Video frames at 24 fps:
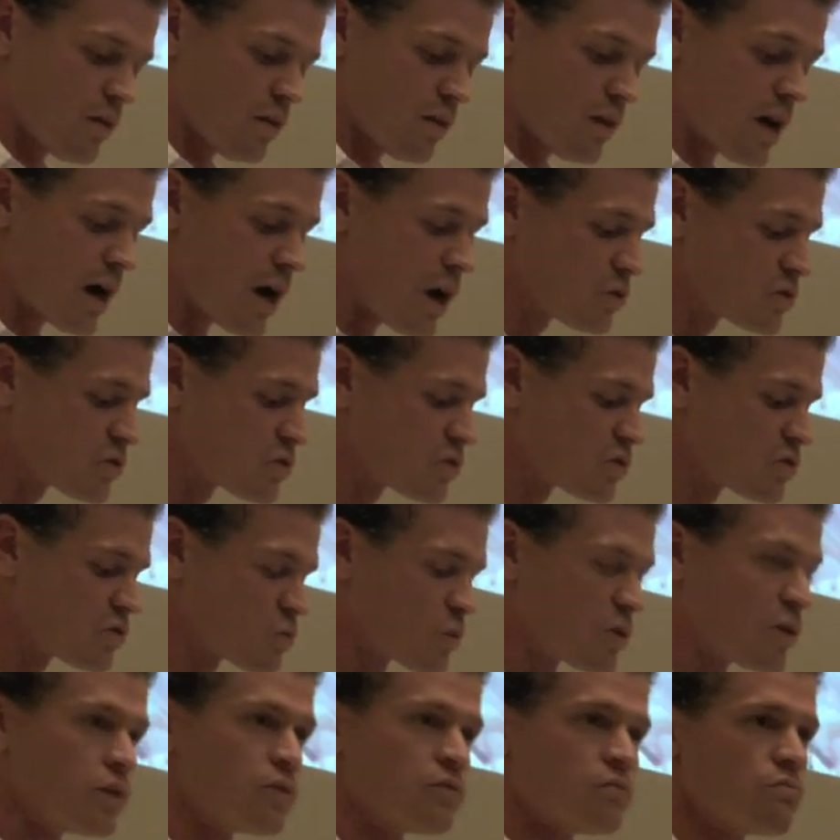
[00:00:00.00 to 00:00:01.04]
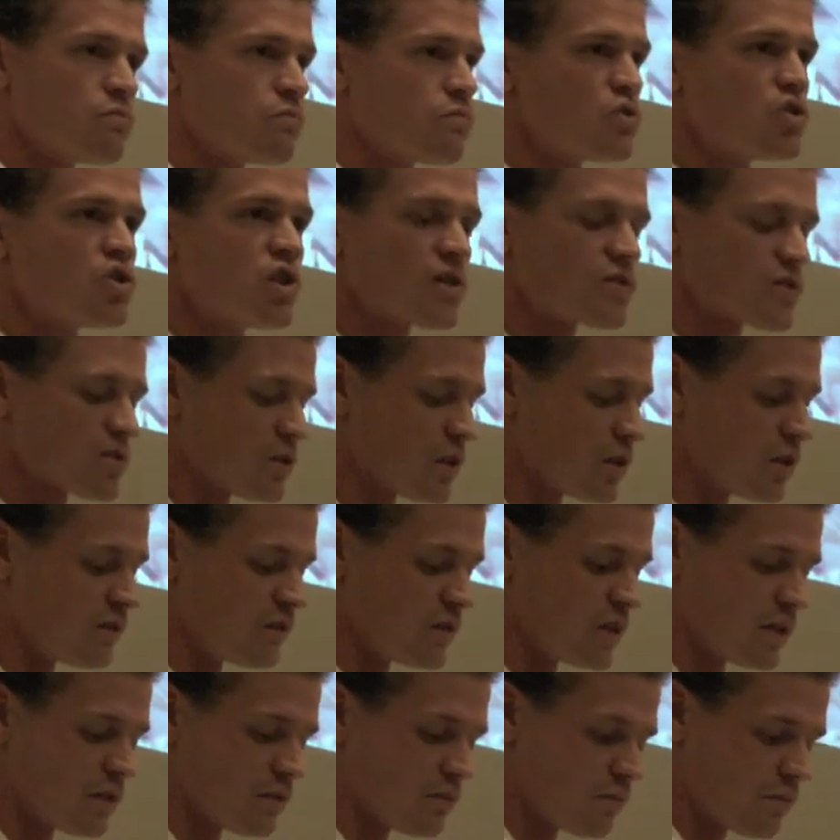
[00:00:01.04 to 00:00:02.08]
The houses were just
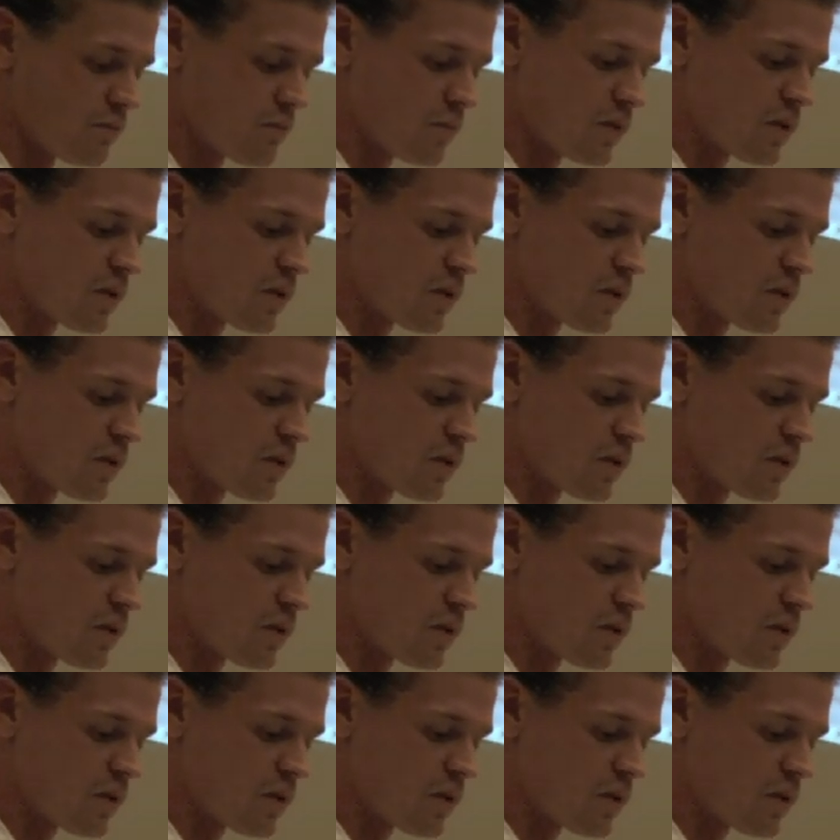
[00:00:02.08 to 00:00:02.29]
lived in.